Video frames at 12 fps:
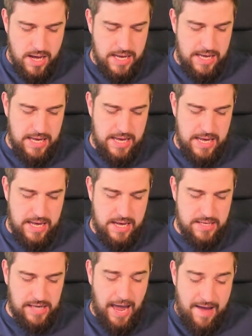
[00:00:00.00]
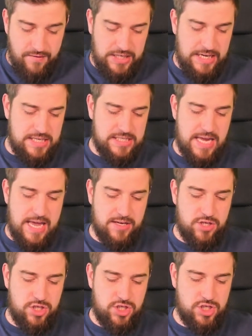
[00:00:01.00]
It is heavy
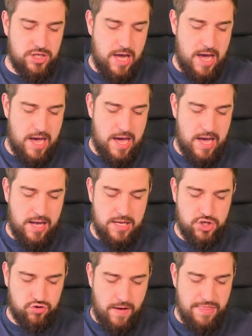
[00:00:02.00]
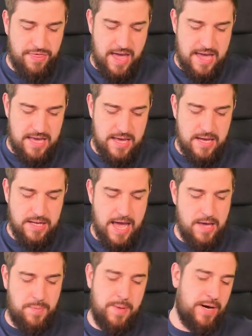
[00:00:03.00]
D6, strength 8,
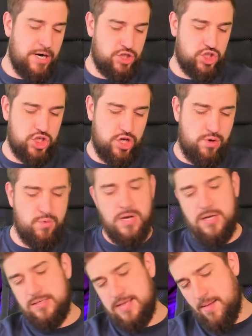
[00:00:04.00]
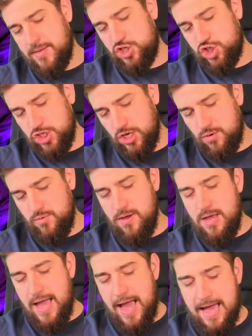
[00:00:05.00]
AP -2, damage 2,
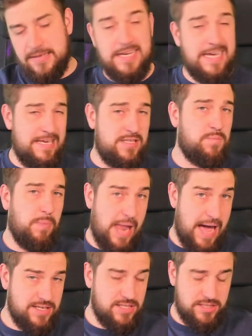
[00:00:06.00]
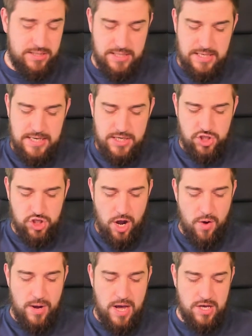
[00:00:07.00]
and is blast.
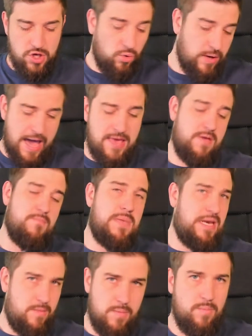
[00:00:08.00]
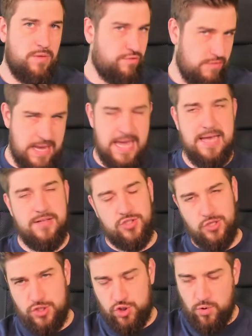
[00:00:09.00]
So you'll get your minimum 3
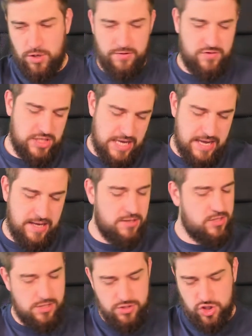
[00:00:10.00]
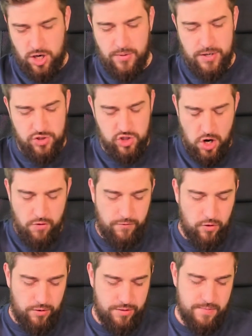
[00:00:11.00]
hits on a squad of 6, and so on and so
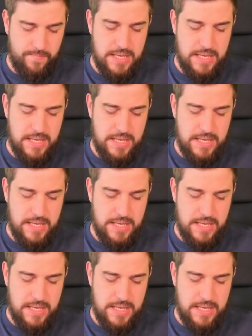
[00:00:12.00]
forth.